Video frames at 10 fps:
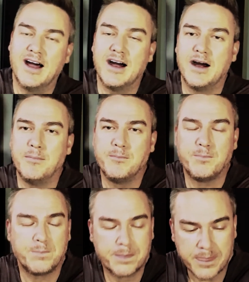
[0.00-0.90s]

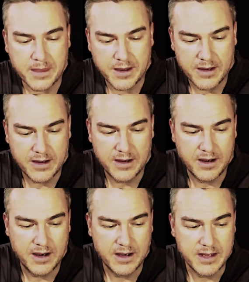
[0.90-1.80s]

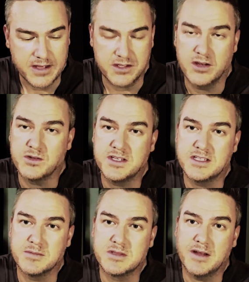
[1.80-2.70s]
Yeah, so you'll
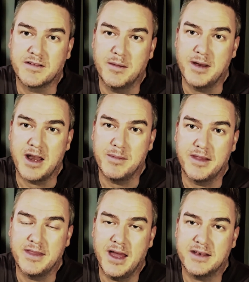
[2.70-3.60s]
see some stuff coming out
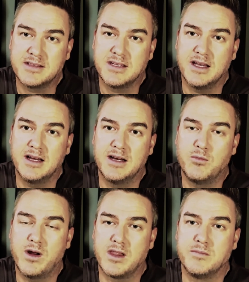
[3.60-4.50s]
about that.
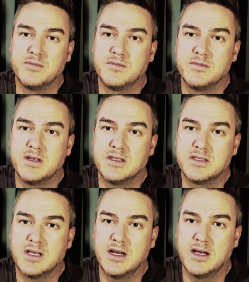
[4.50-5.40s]
One of them
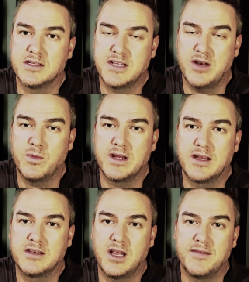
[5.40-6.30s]
is a
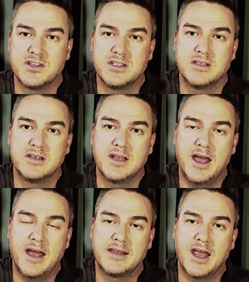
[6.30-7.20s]
10-week television
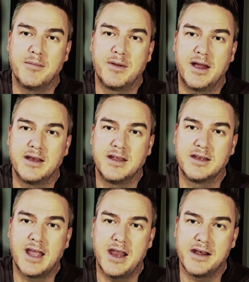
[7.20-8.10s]
ad campaign
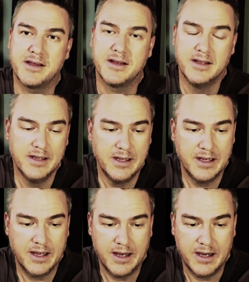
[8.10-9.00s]
in Canada
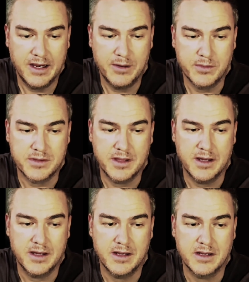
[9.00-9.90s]
with
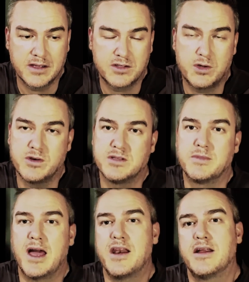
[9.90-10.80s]

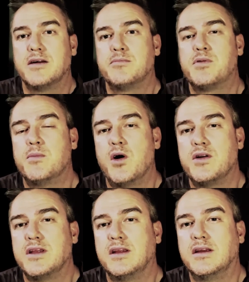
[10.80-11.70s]
Tourism Canada
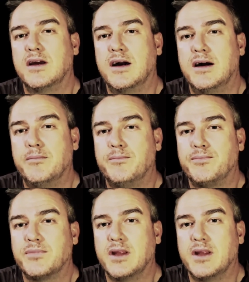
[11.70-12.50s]
promoting, trying